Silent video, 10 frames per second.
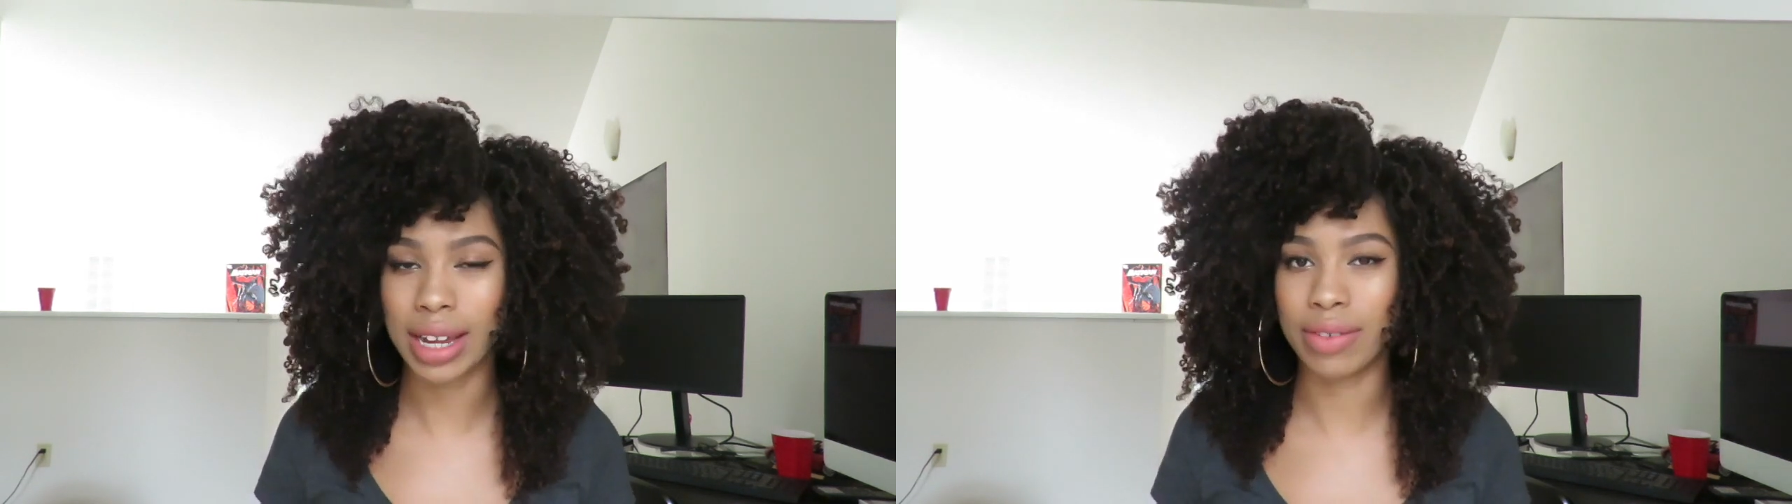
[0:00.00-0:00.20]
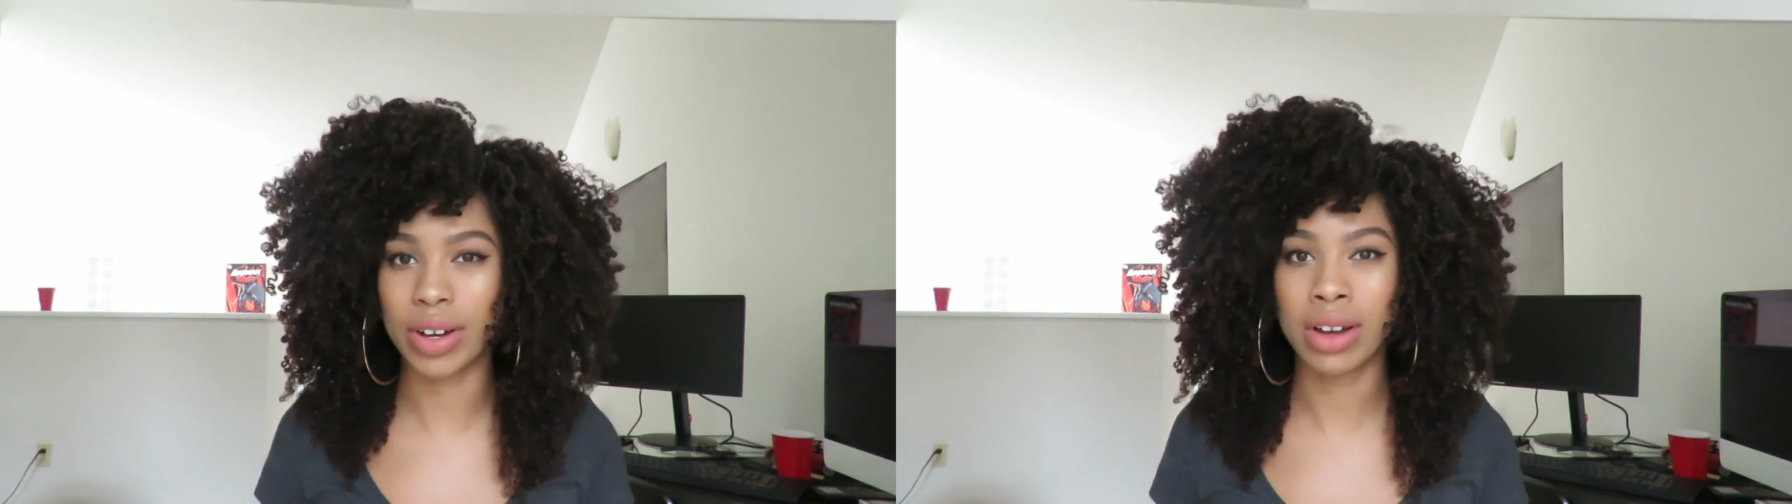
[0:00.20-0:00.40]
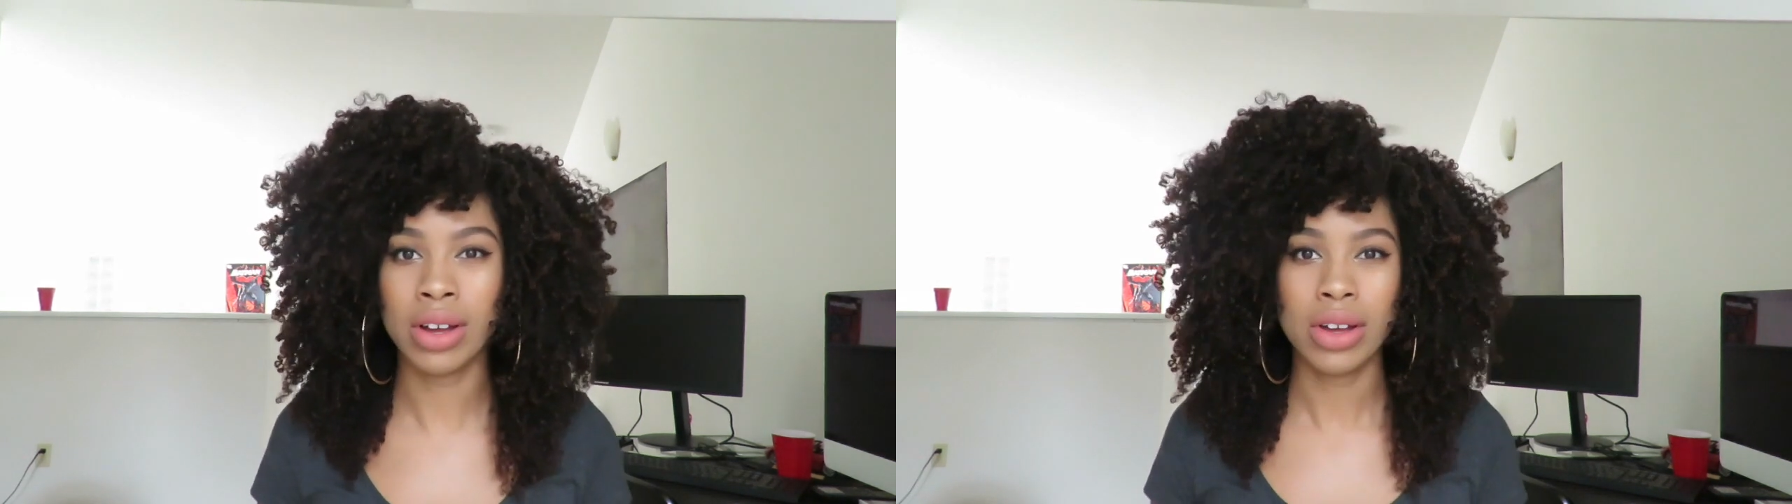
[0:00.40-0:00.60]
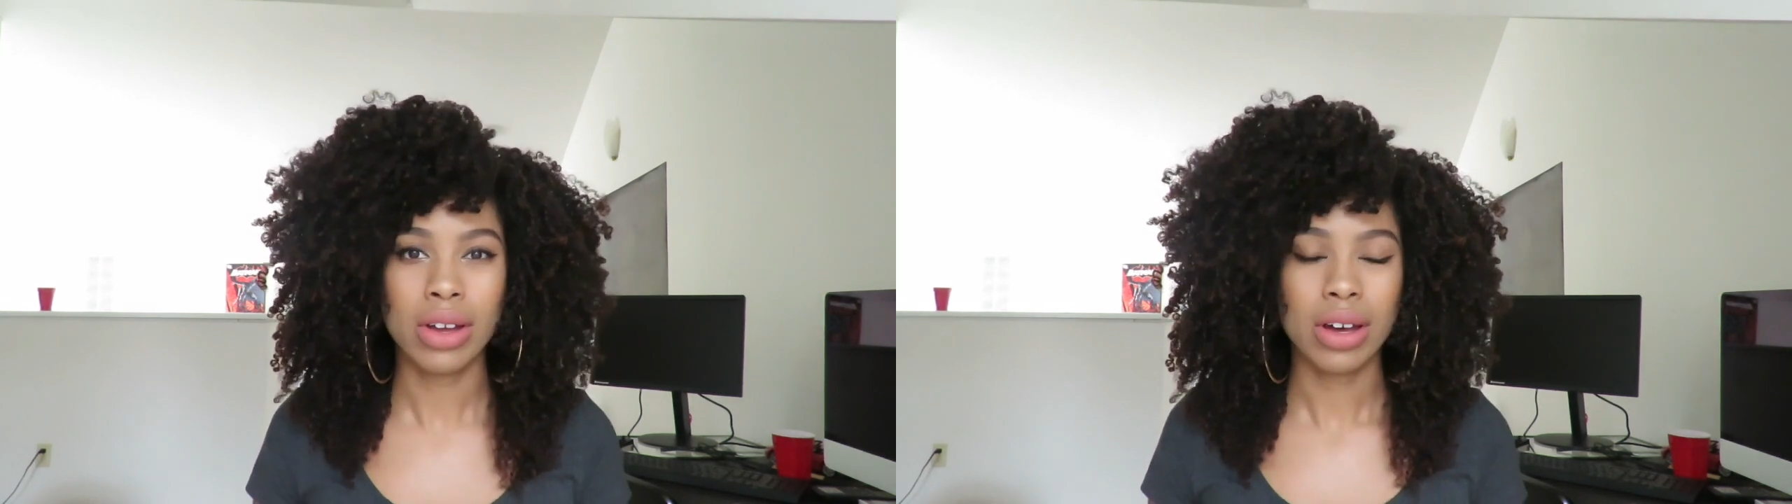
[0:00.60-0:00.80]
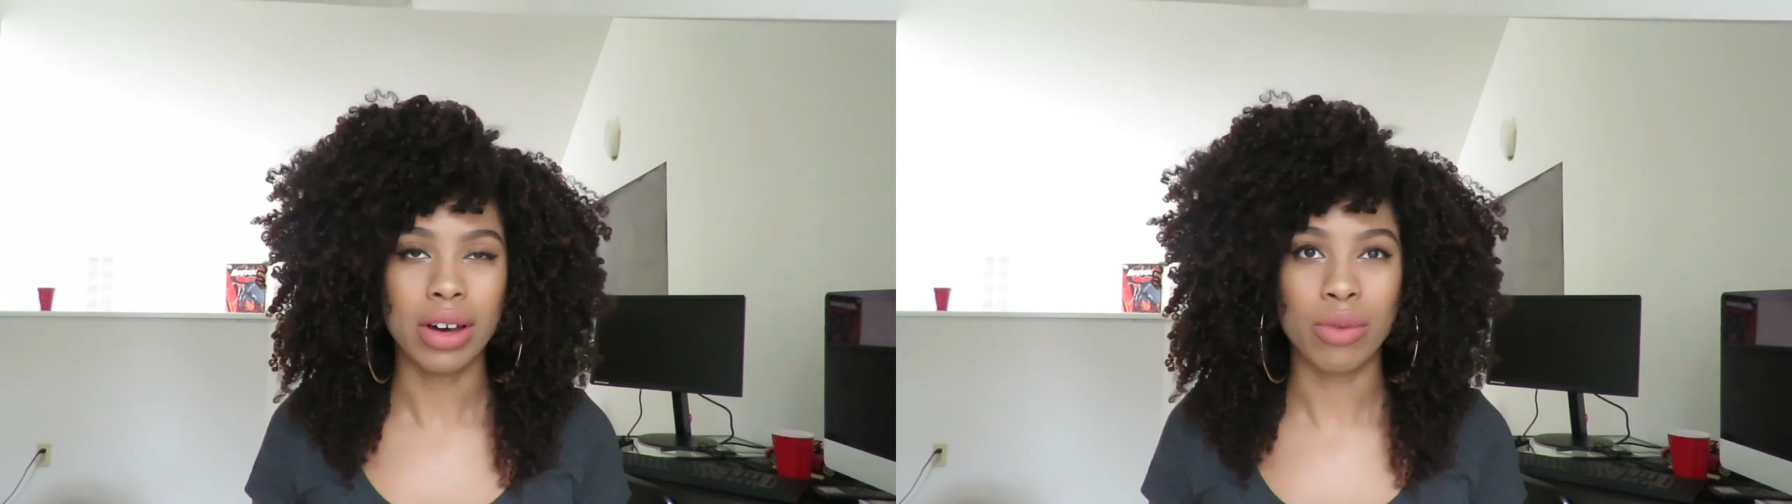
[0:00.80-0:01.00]
They have a,
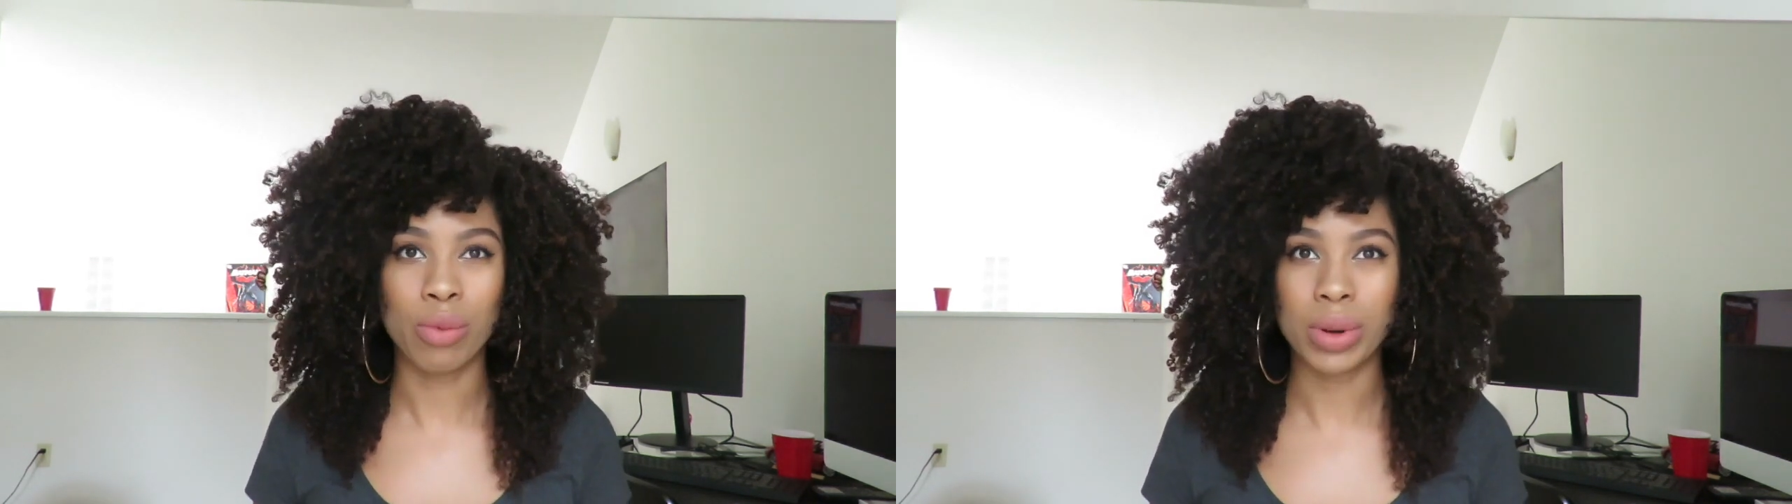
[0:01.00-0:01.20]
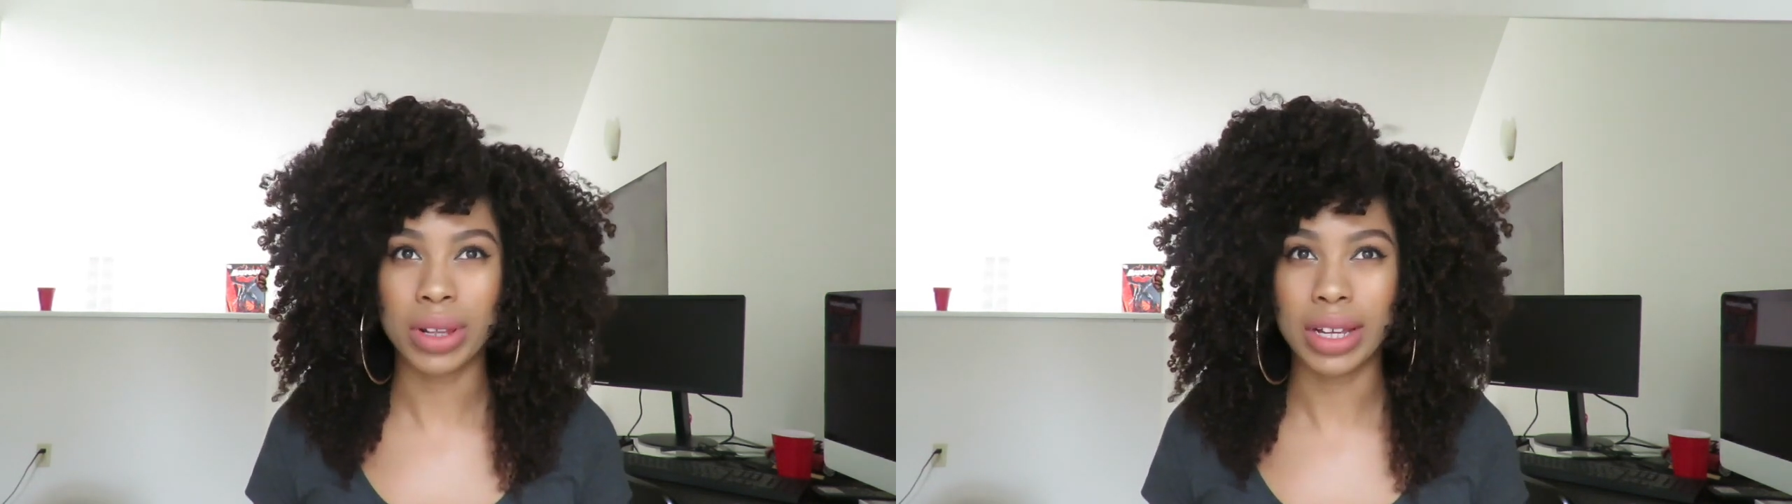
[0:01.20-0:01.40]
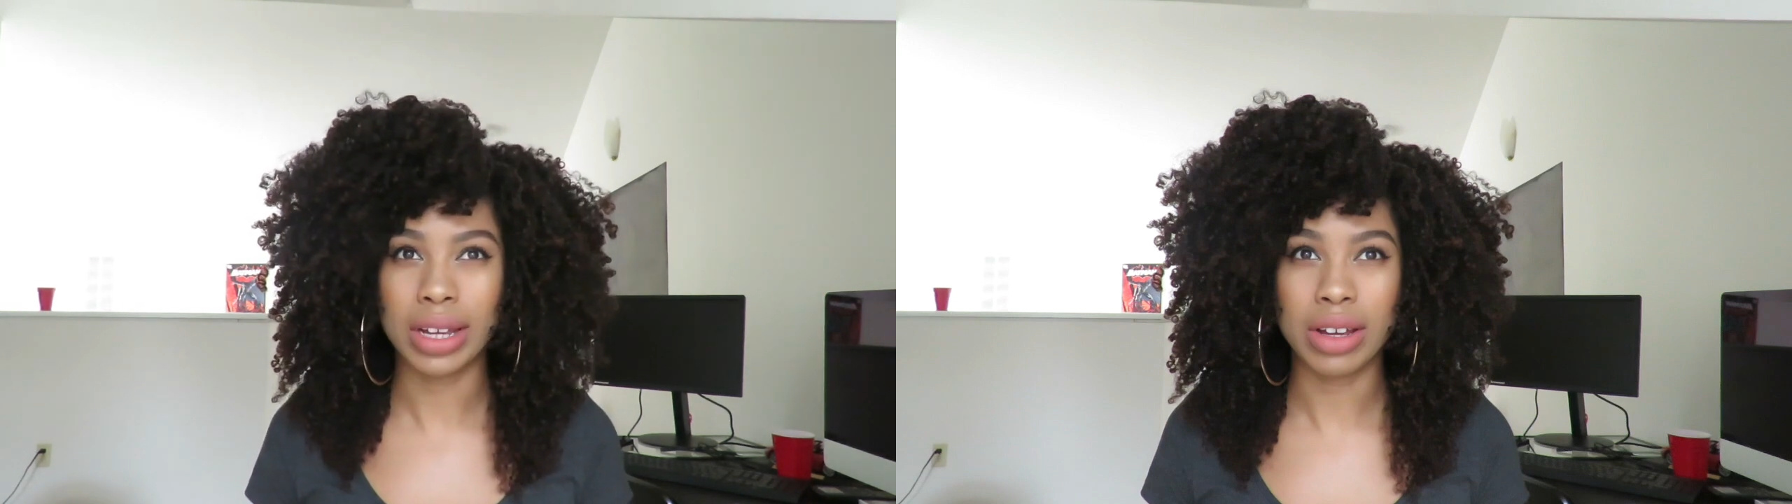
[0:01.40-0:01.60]
a really